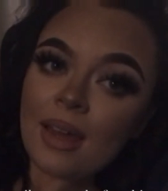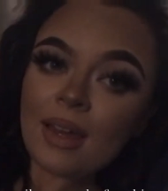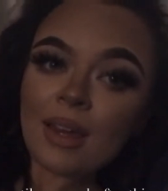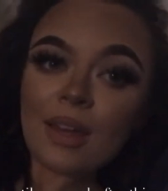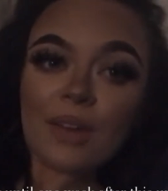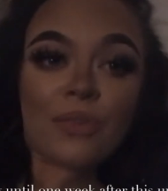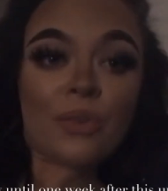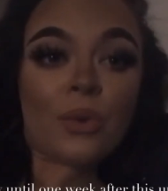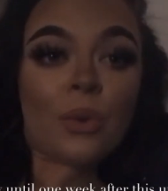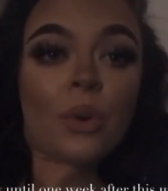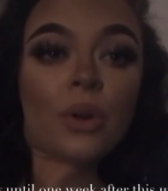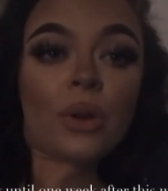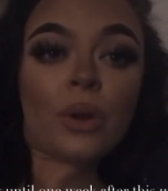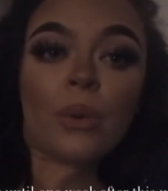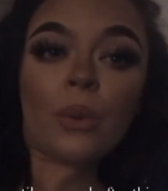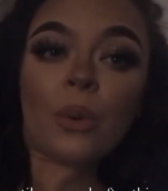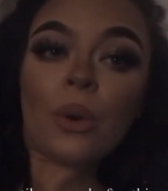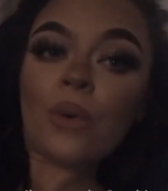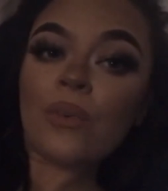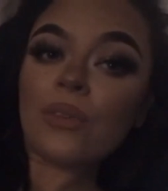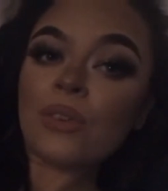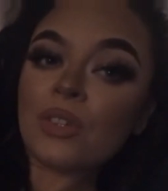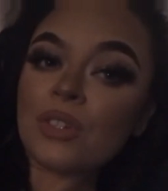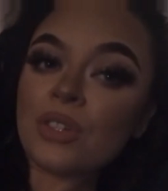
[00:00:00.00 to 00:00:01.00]
If you want to go
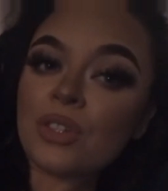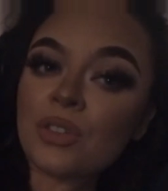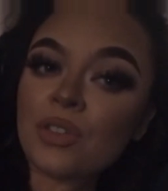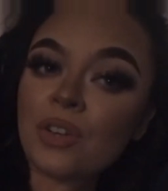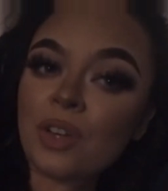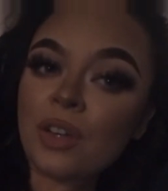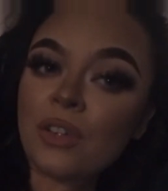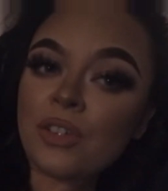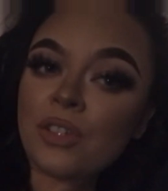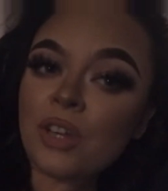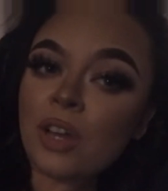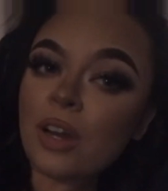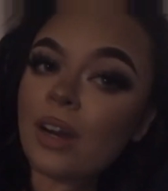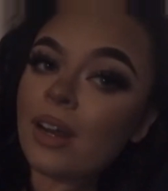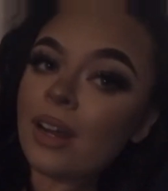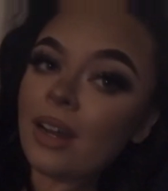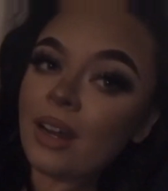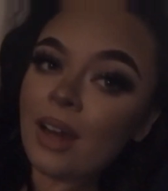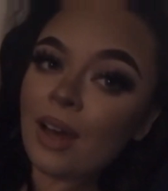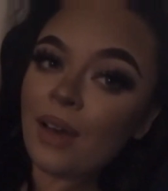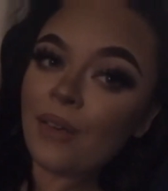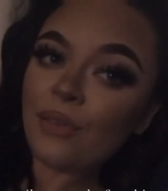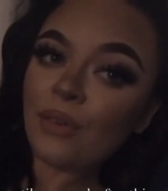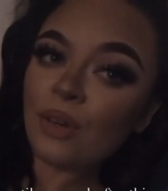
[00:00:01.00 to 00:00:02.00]
over and screenshot it and
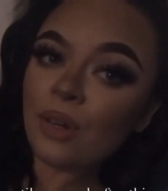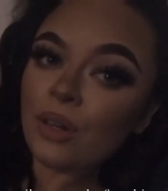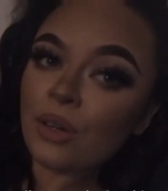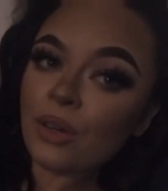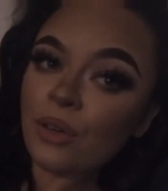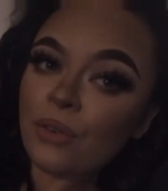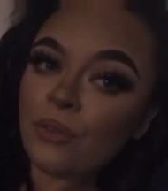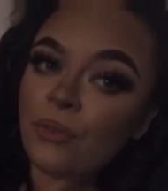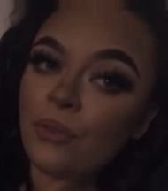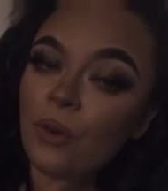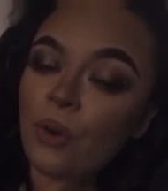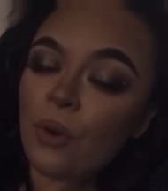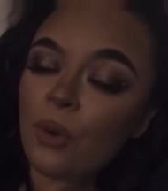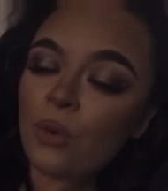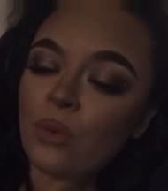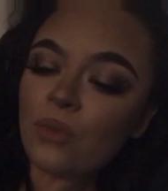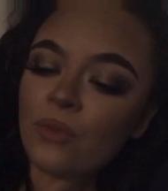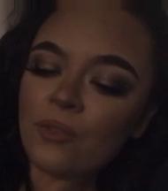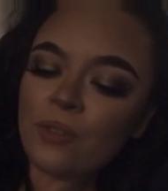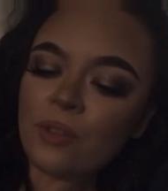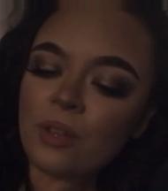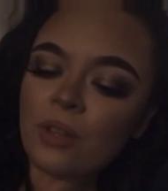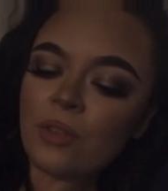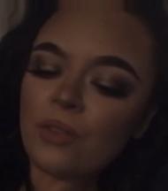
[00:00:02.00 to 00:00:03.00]
have it on your phone,
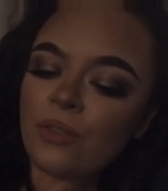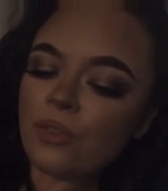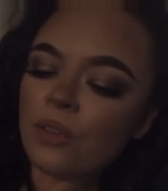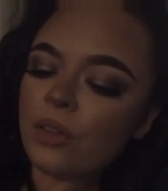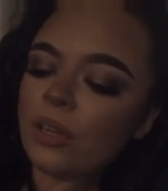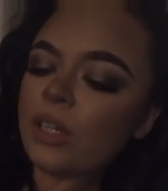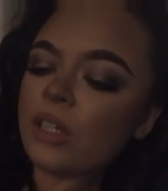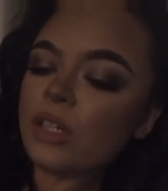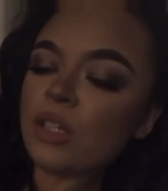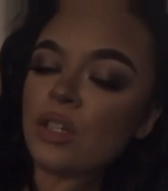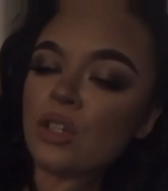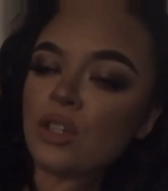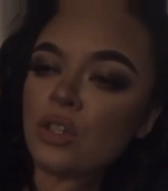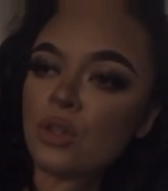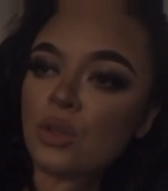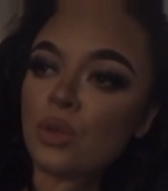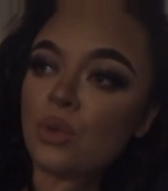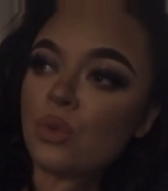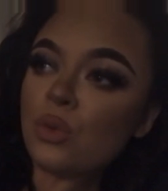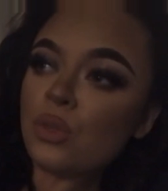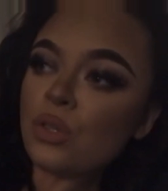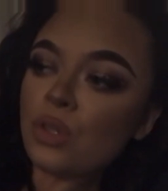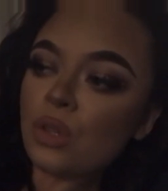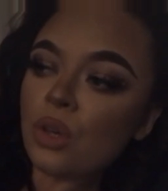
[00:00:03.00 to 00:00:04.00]
feel free to do
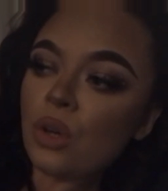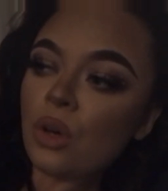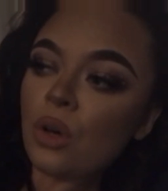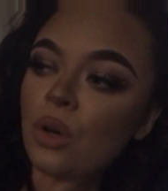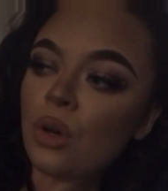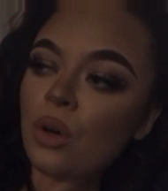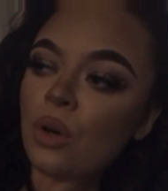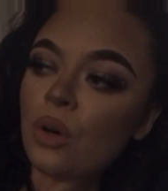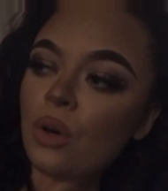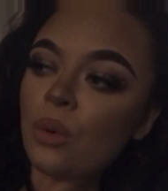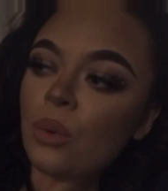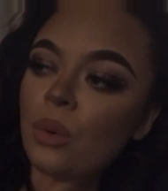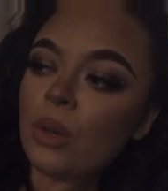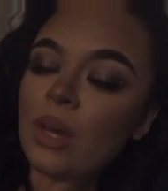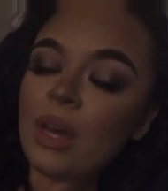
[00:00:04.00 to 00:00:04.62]
so.